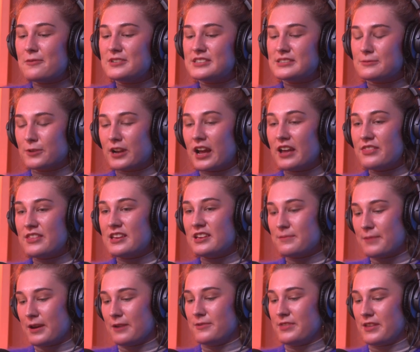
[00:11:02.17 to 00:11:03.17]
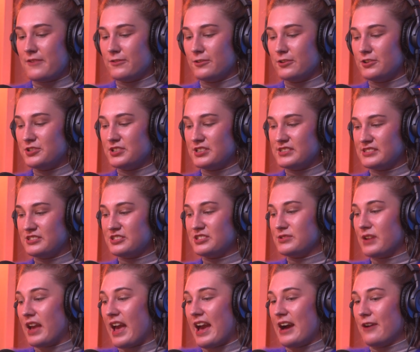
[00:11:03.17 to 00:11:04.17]
was what I think about with evolution is
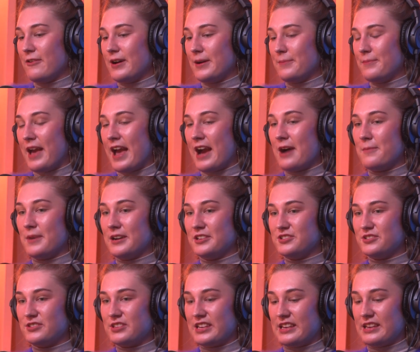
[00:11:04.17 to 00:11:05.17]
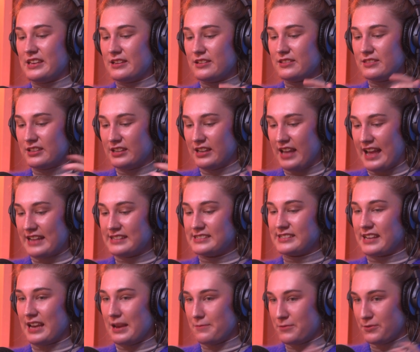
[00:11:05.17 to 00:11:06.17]
just how um how much the the
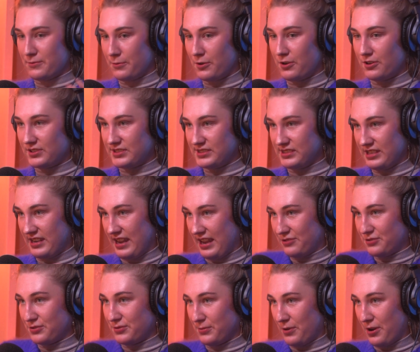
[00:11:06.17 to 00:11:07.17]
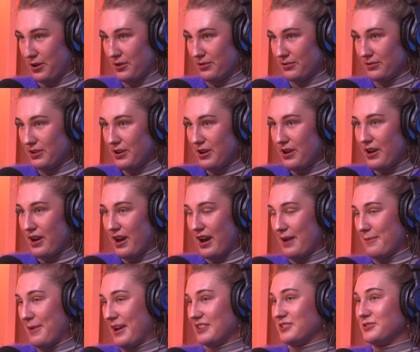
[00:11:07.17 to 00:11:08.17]
landscape, the rocks, the natural world
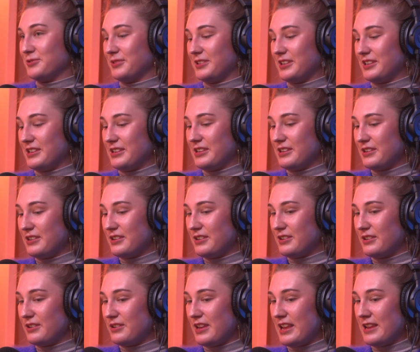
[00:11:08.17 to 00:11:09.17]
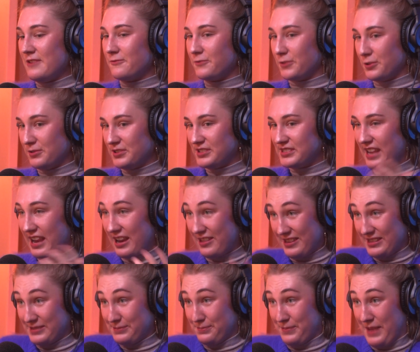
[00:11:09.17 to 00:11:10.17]
um actually influenced how
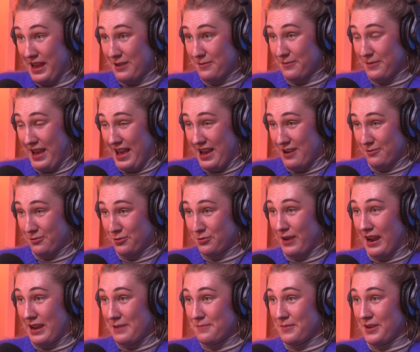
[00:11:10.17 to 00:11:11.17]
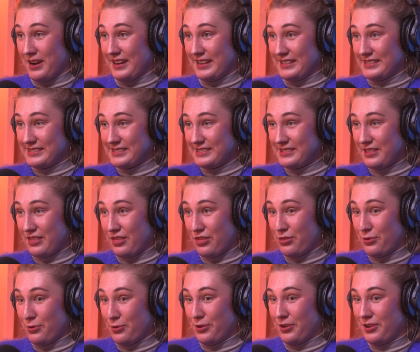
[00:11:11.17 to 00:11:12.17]
these how how great minds
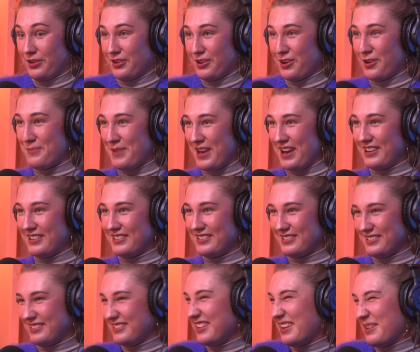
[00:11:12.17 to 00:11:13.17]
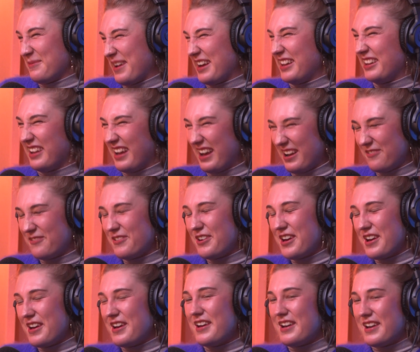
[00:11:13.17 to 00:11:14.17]
thought about yeah, about life.
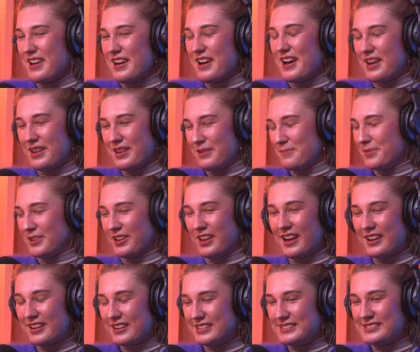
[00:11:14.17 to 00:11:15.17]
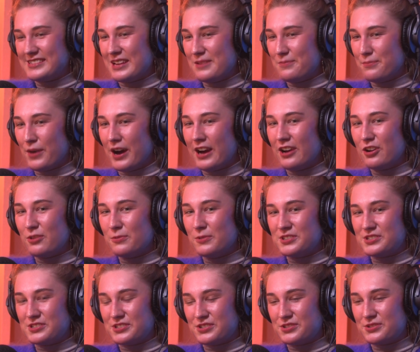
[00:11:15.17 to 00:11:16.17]
Definitely. But like I said, bio
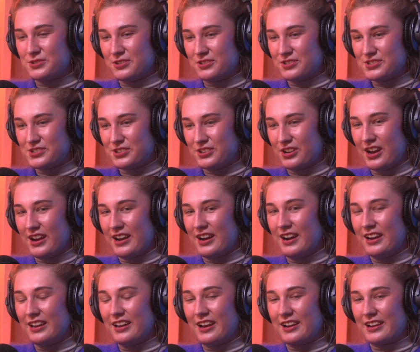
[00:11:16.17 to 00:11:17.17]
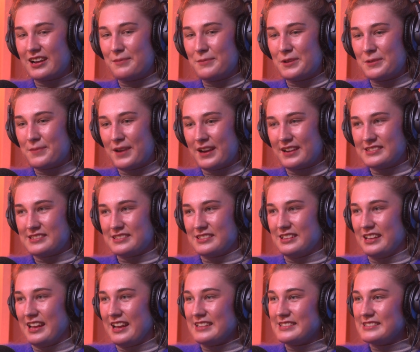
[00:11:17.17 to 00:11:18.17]
wasn't a strong suit. I, I like coming back to
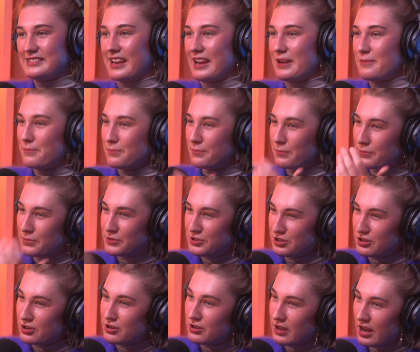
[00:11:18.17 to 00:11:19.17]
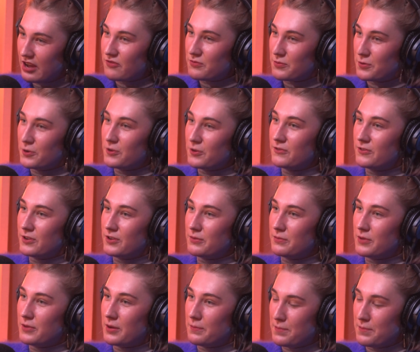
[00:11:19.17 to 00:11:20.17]
the landscape. Mm. Do you have more of a,
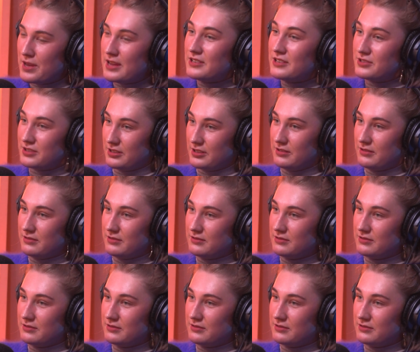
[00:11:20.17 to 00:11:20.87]
a picture?